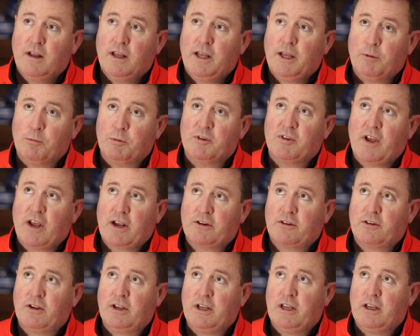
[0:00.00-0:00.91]
it was
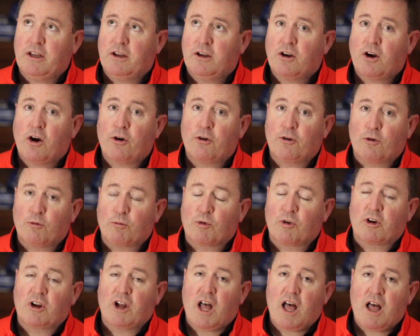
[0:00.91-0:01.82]
actually Cardinal
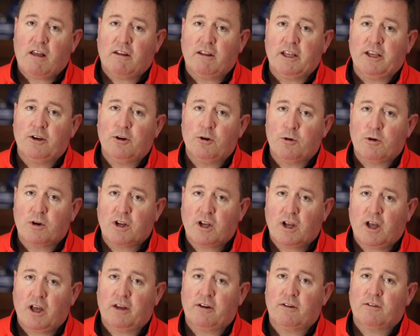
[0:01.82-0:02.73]
Bergoglio who
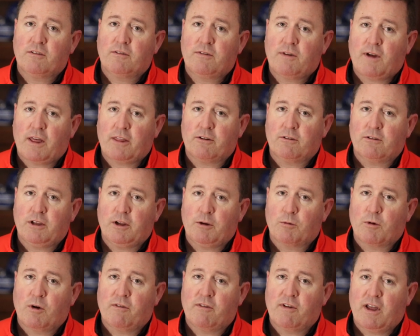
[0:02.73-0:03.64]
cut Father
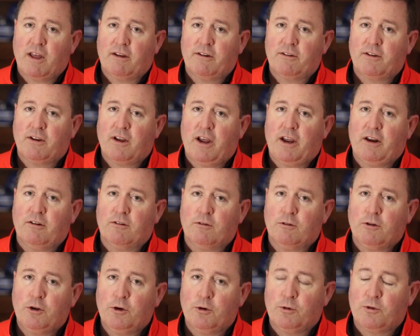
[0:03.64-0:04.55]
Leroy
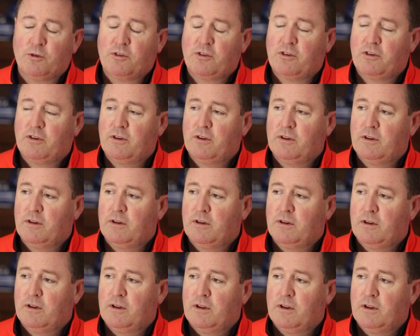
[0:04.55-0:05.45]
Valentine loose
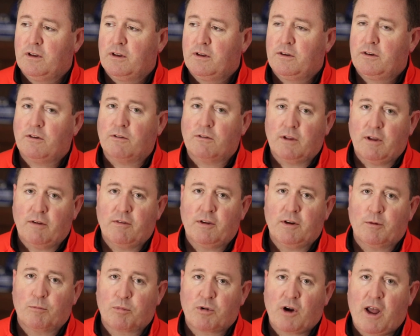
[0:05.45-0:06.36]
to live
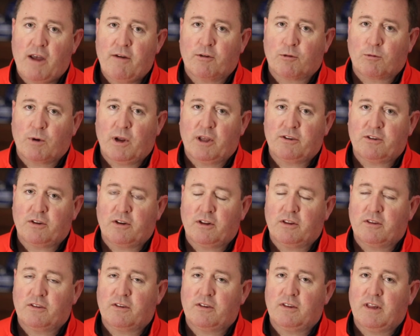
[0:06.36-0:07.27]
in a private
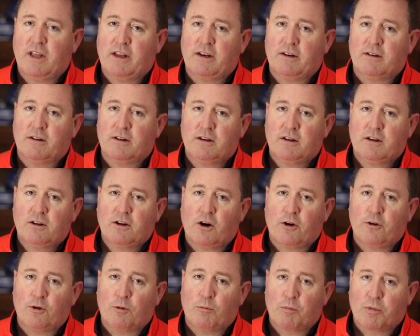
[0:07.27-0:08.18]
residence, and then
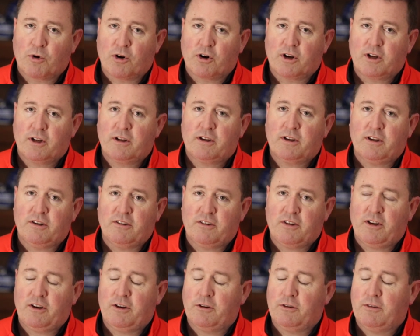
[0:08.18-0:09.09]
Cardinal Burke
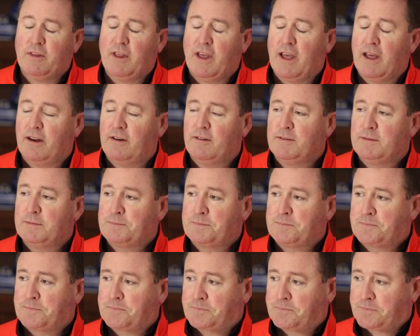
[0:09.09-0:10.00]
continued that.
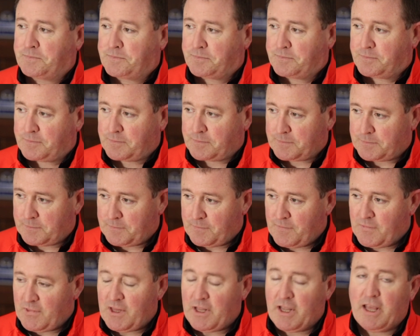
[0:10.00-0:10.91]

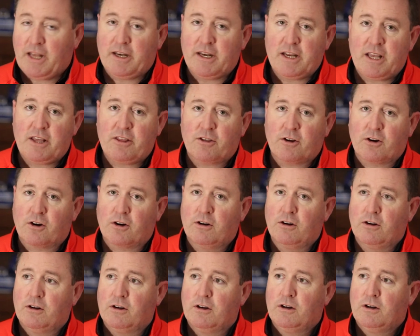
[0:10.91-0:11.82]
And
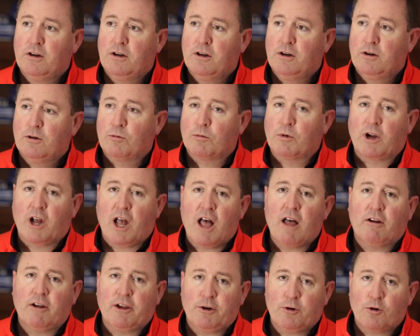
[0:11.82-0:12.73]
neither
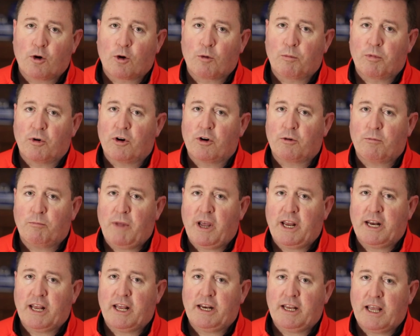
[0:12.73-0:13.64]
Regali nor Burke
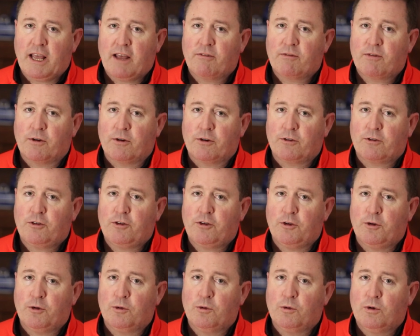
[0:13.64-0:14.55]
made any effort
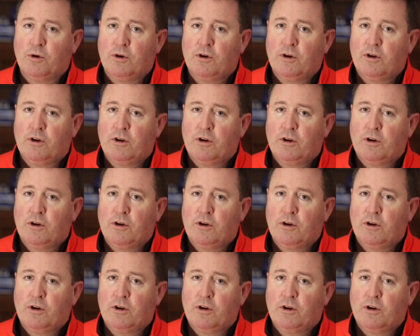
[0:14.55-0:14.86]
to,